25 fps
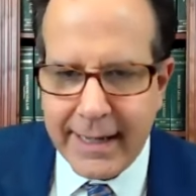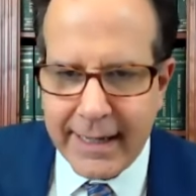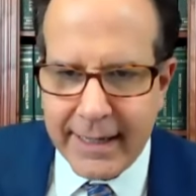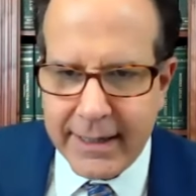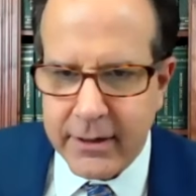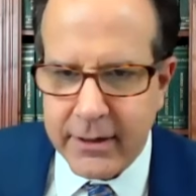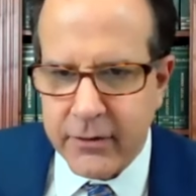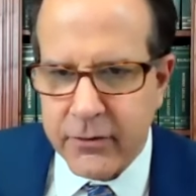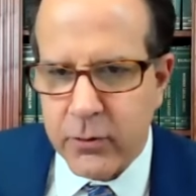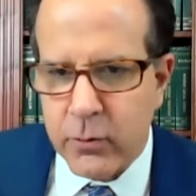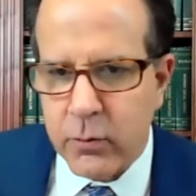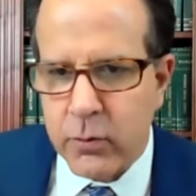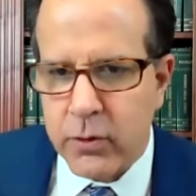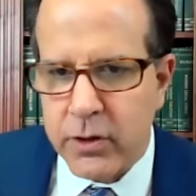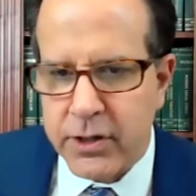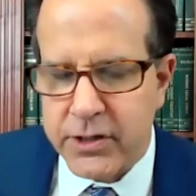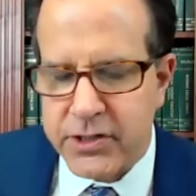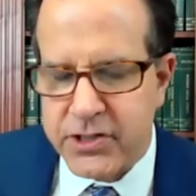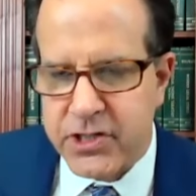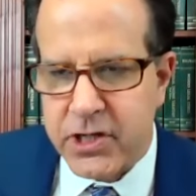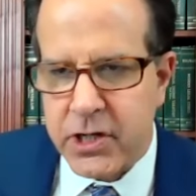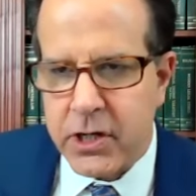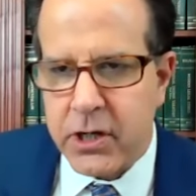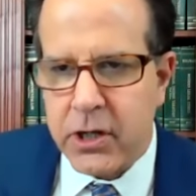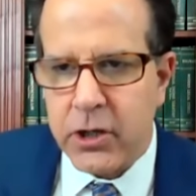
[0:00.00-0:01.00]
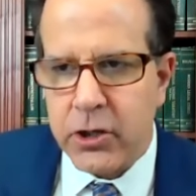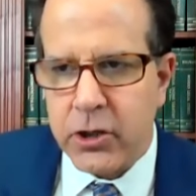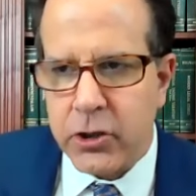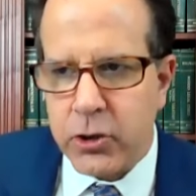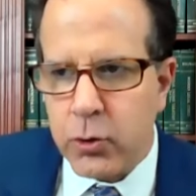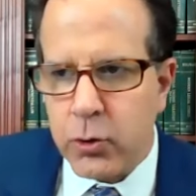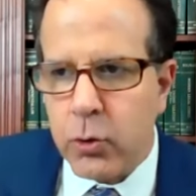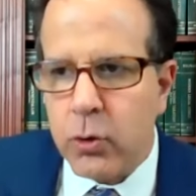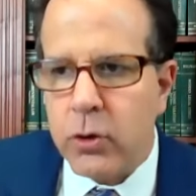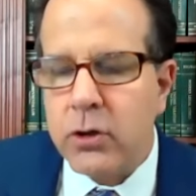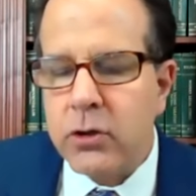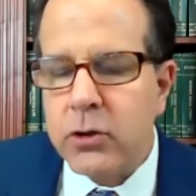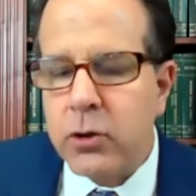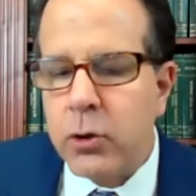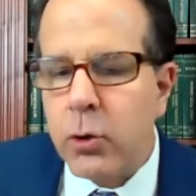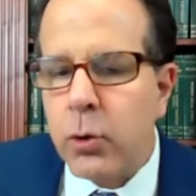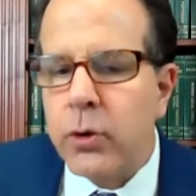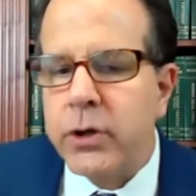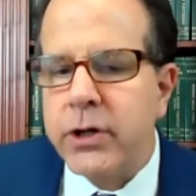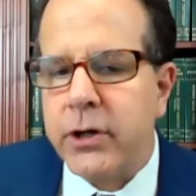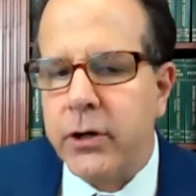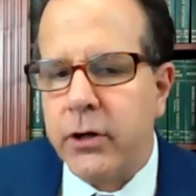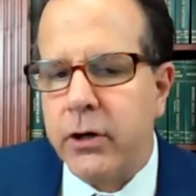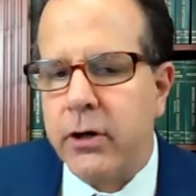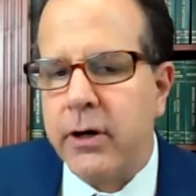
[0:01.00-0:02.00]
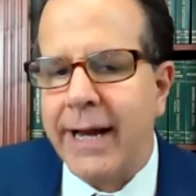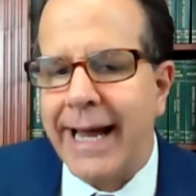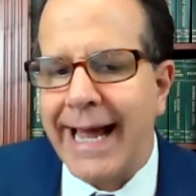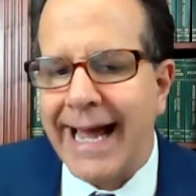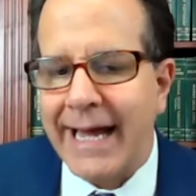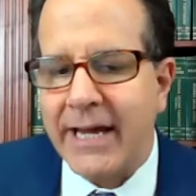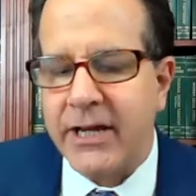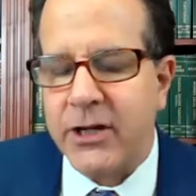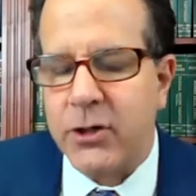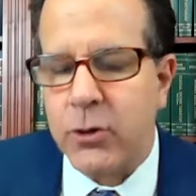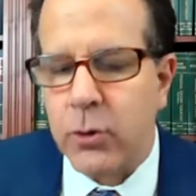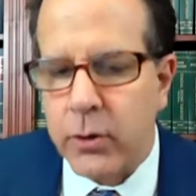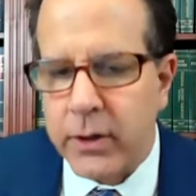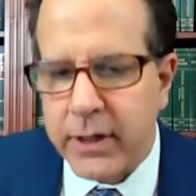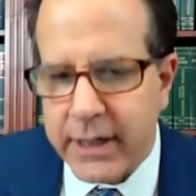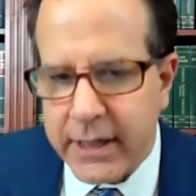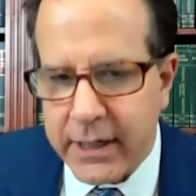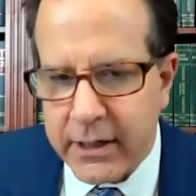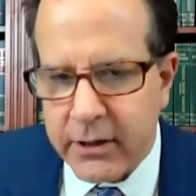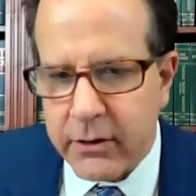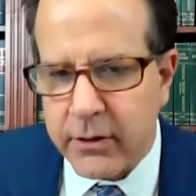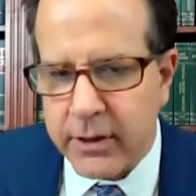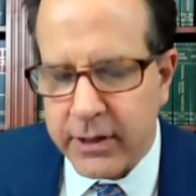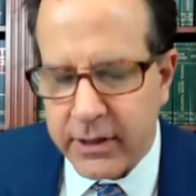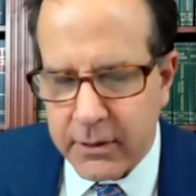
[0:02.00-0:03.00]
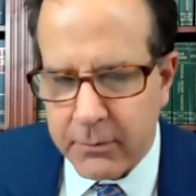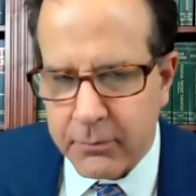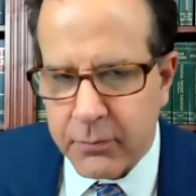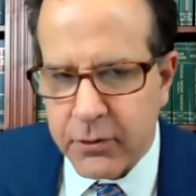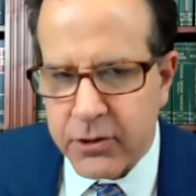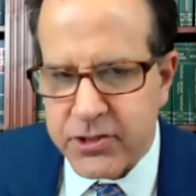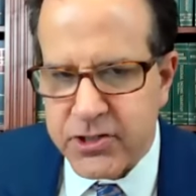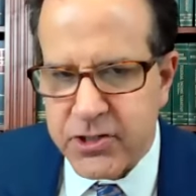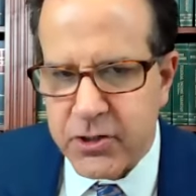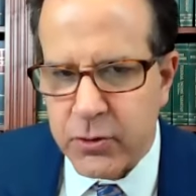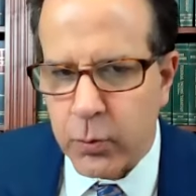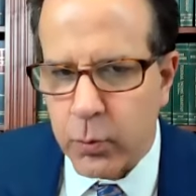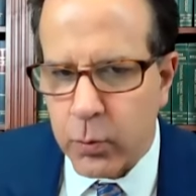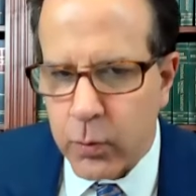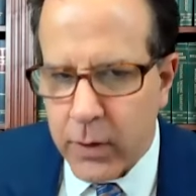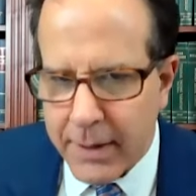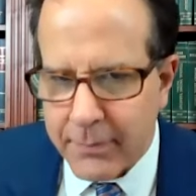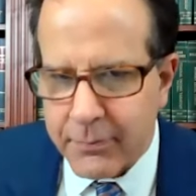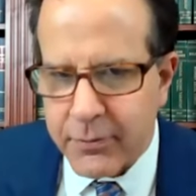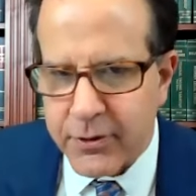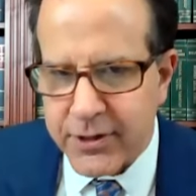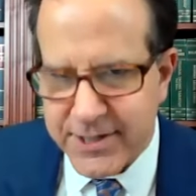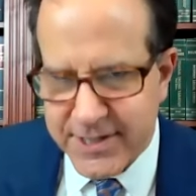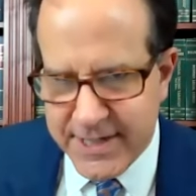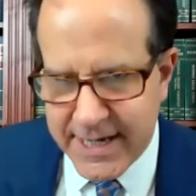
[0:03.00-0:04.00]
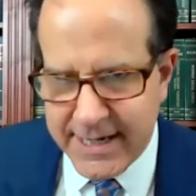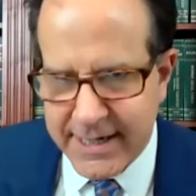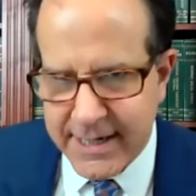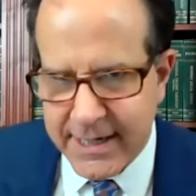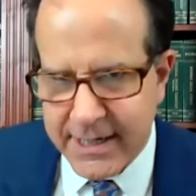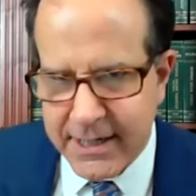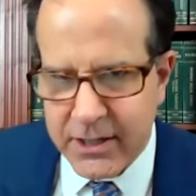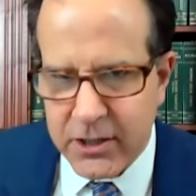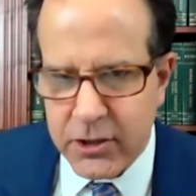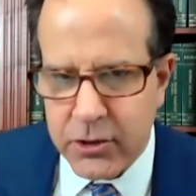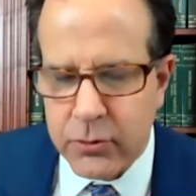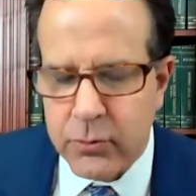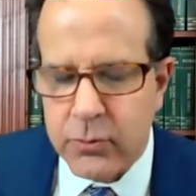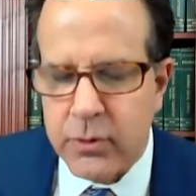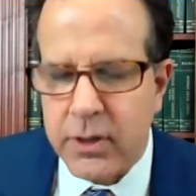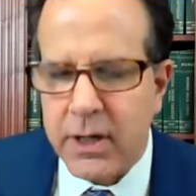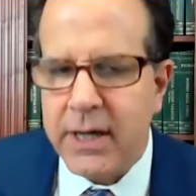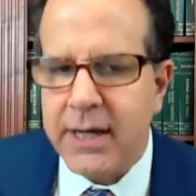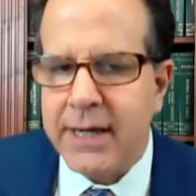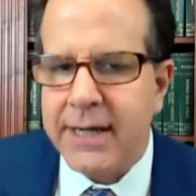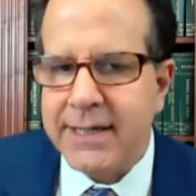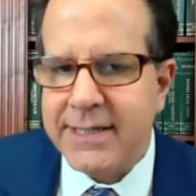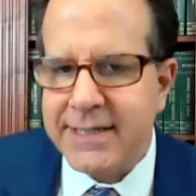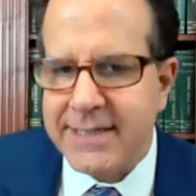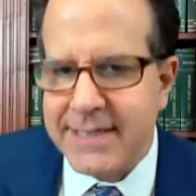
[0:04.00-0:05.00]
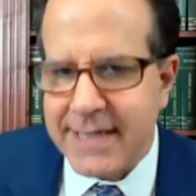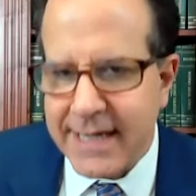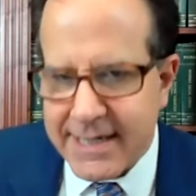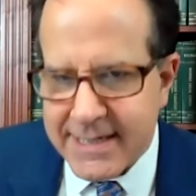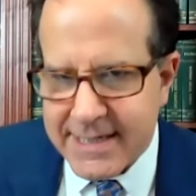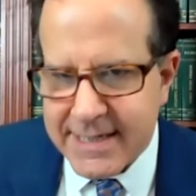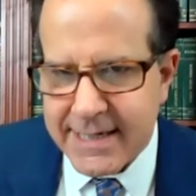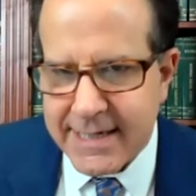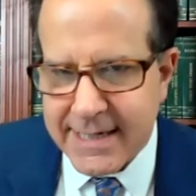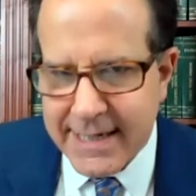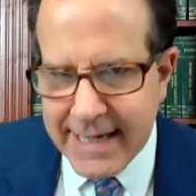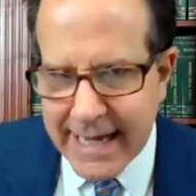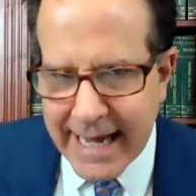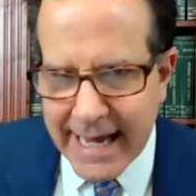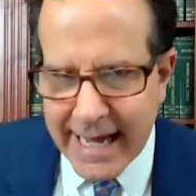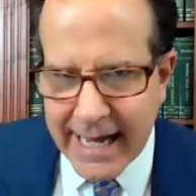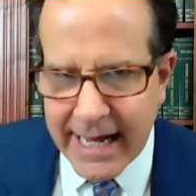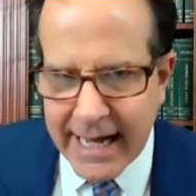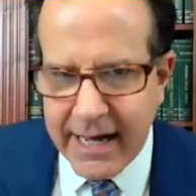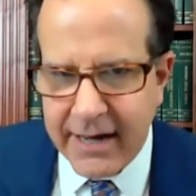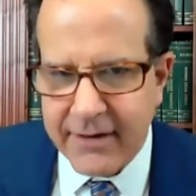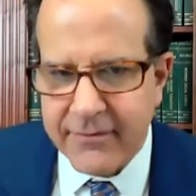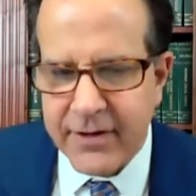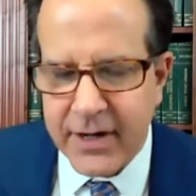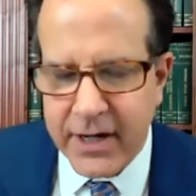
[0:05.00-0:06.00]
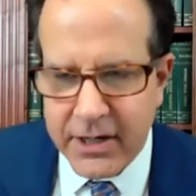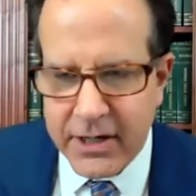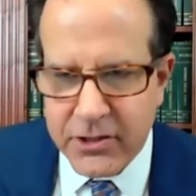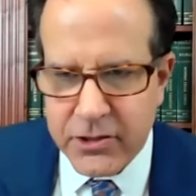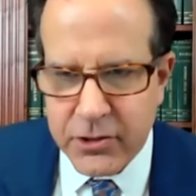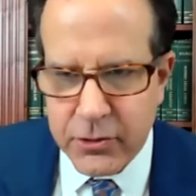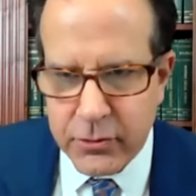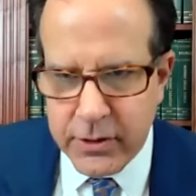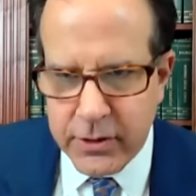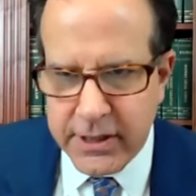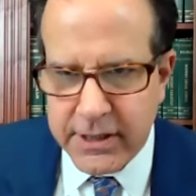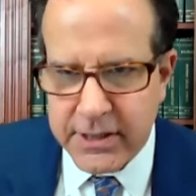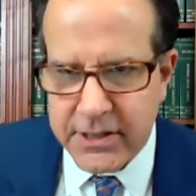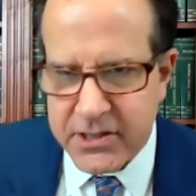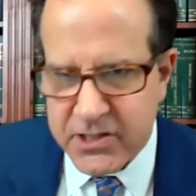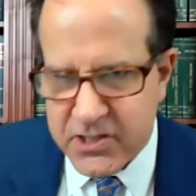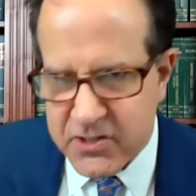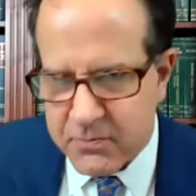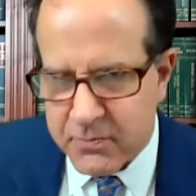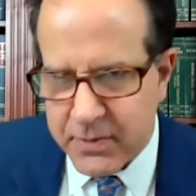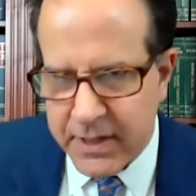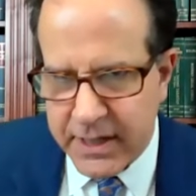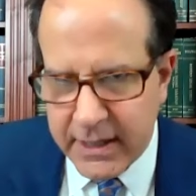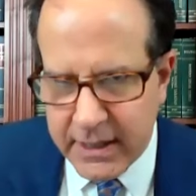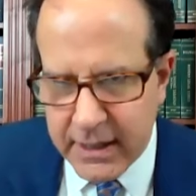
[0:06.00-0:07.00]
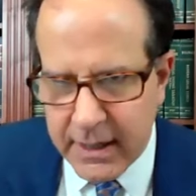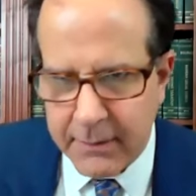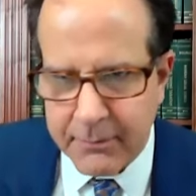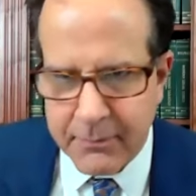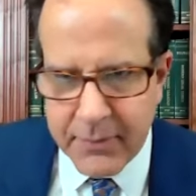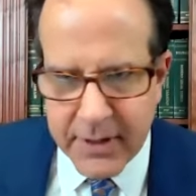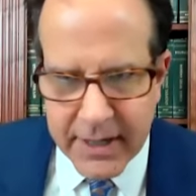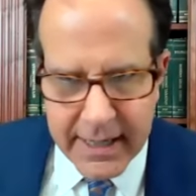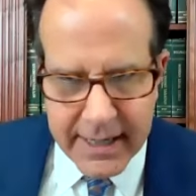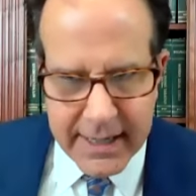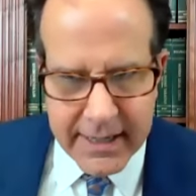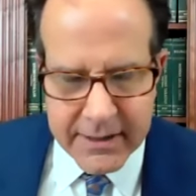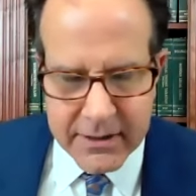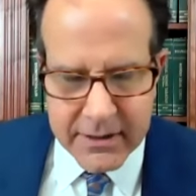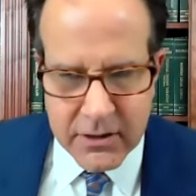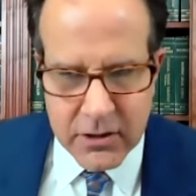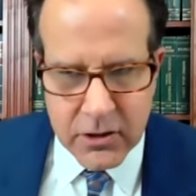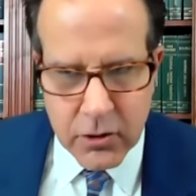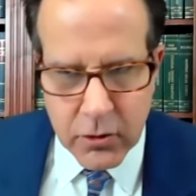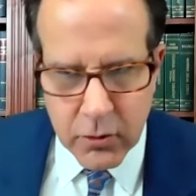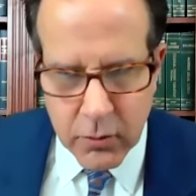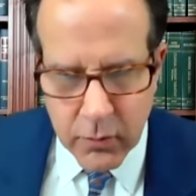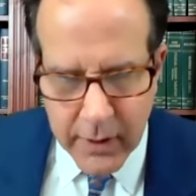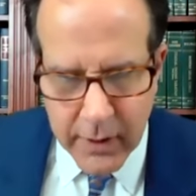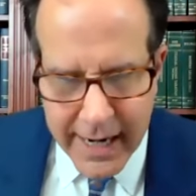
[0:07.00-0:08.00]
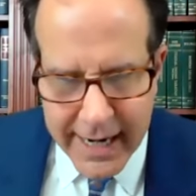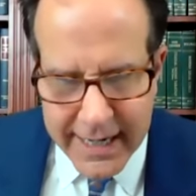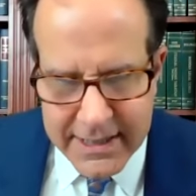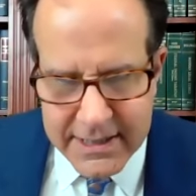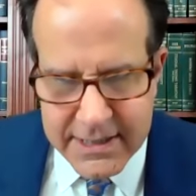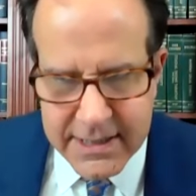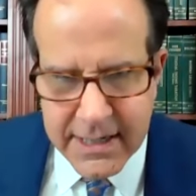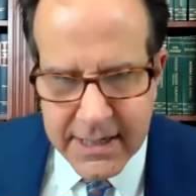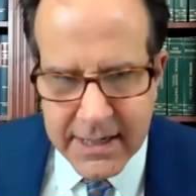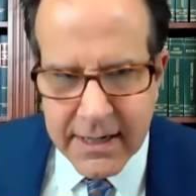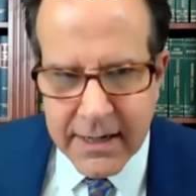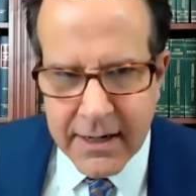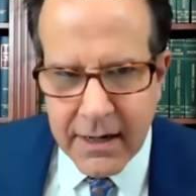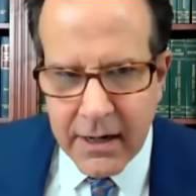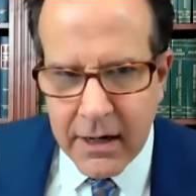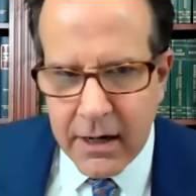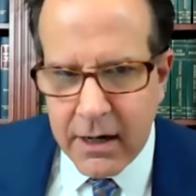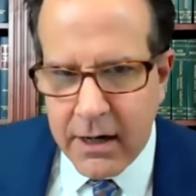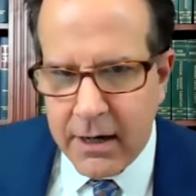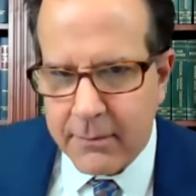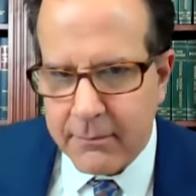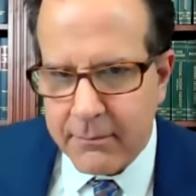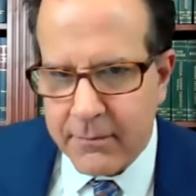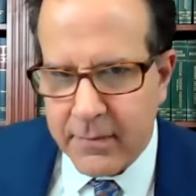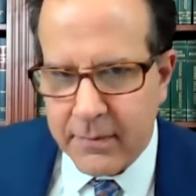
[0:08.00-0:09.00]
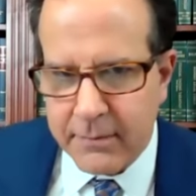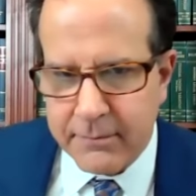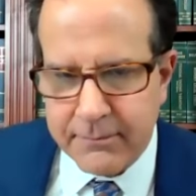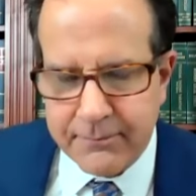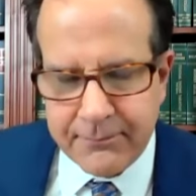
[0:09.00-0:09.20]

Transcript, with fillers: In other words, your lawyer at your hearing, the person representing you, doesn't have a duty to speak up and correct um,